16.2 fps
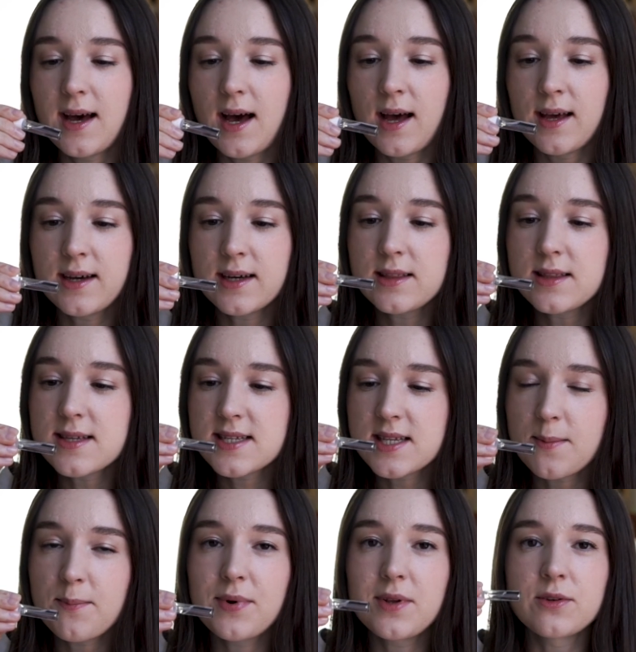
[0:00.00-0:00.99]
I got the
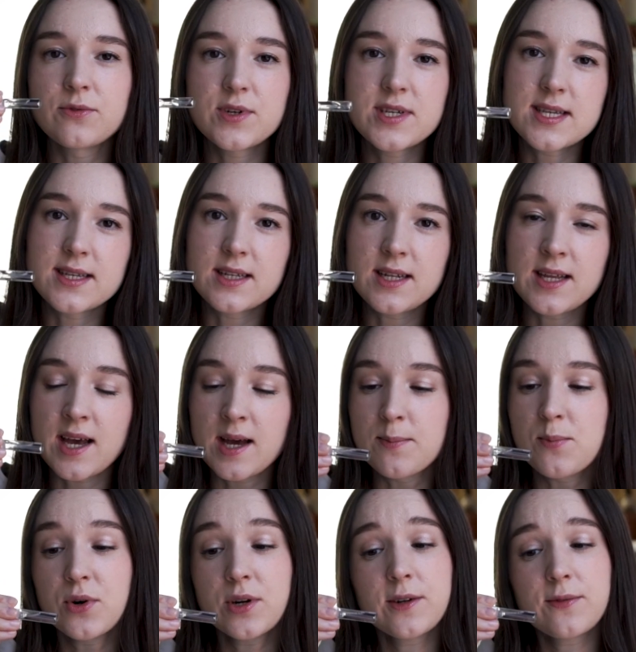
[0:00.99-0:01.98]
sample recently, I
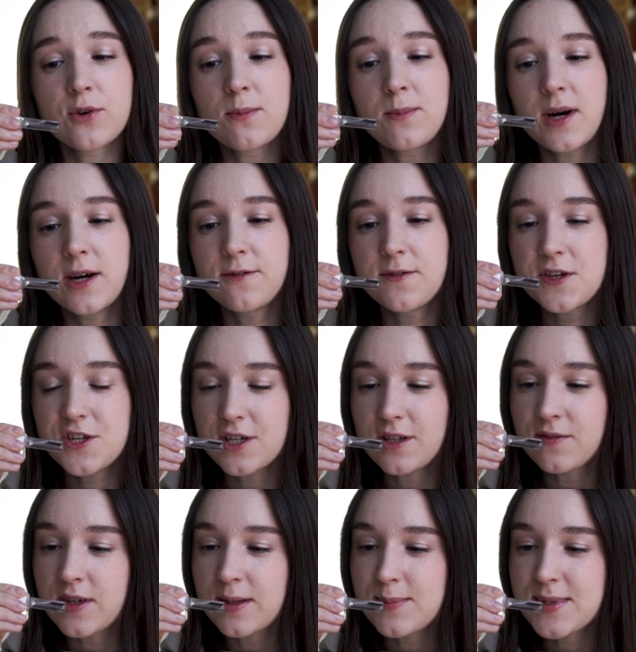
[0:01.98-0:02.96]
bought it from
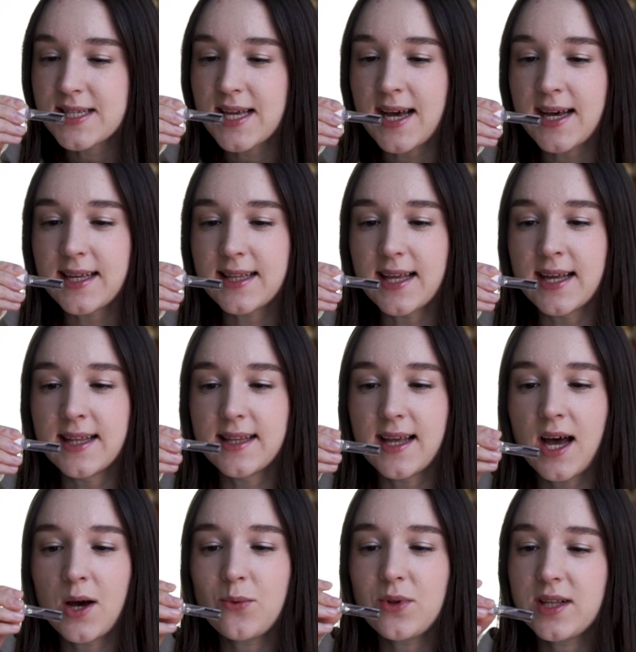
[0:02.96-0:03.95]
official website,
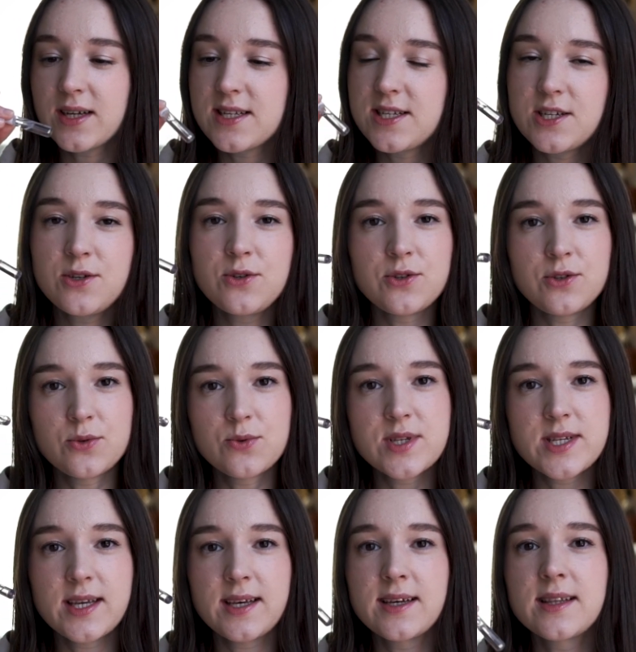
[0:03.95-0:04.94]
and I will continue
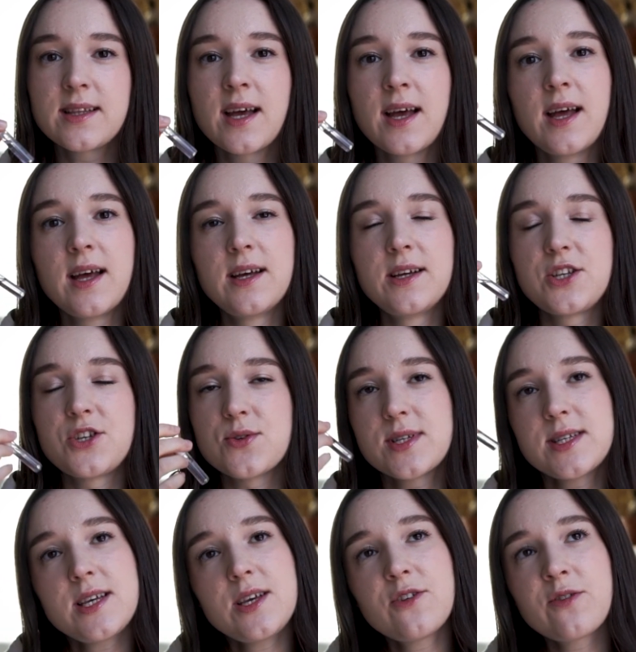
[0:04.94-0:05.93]
using it to
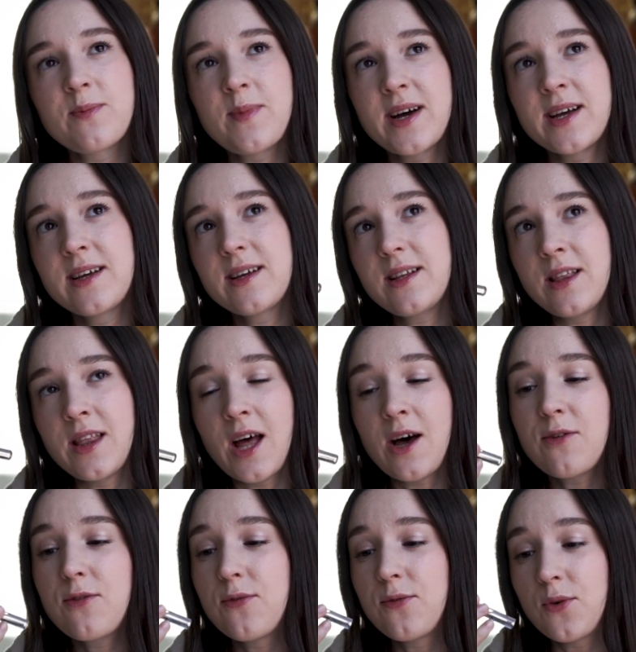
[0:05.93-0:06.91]
see if my
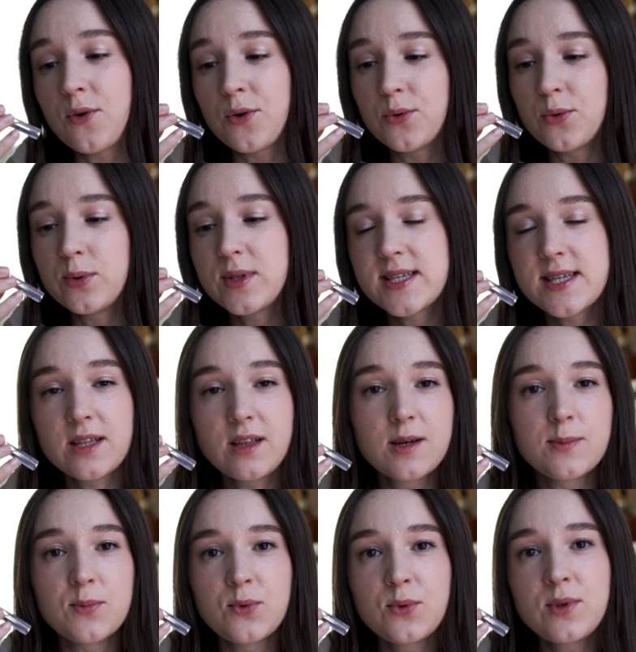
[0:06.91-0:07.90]
love for Oud
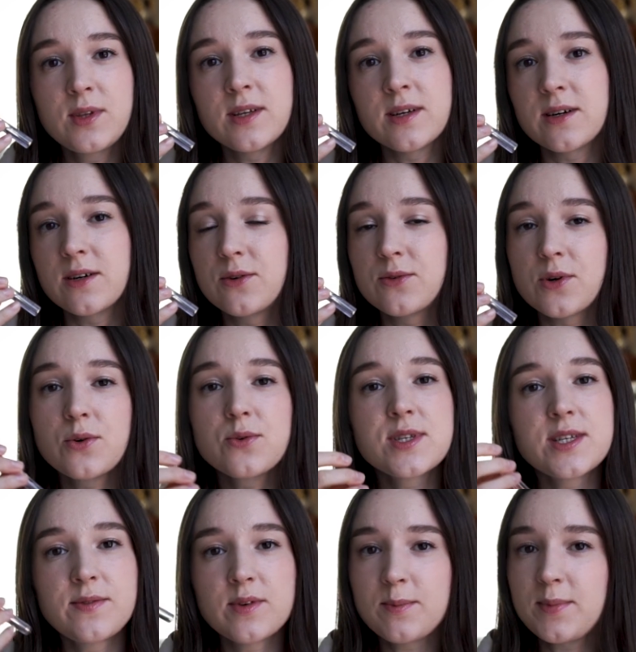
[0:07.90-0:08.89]
Silk Mood
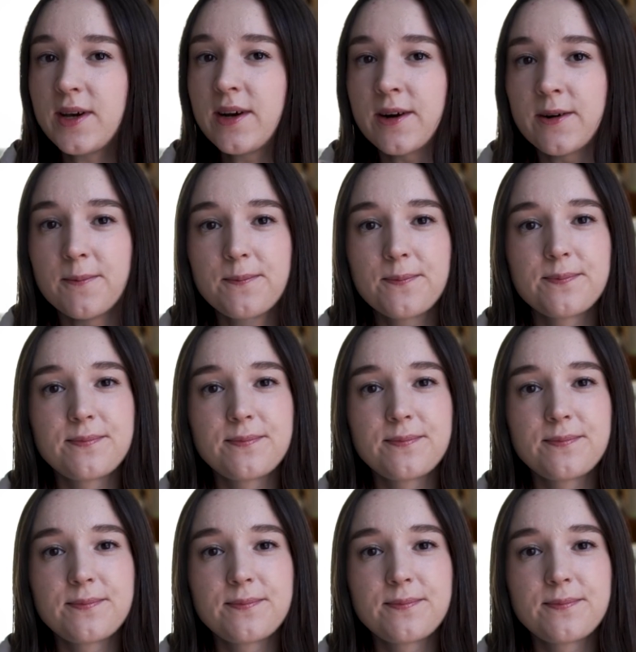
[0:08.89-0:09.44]
grows even bigger.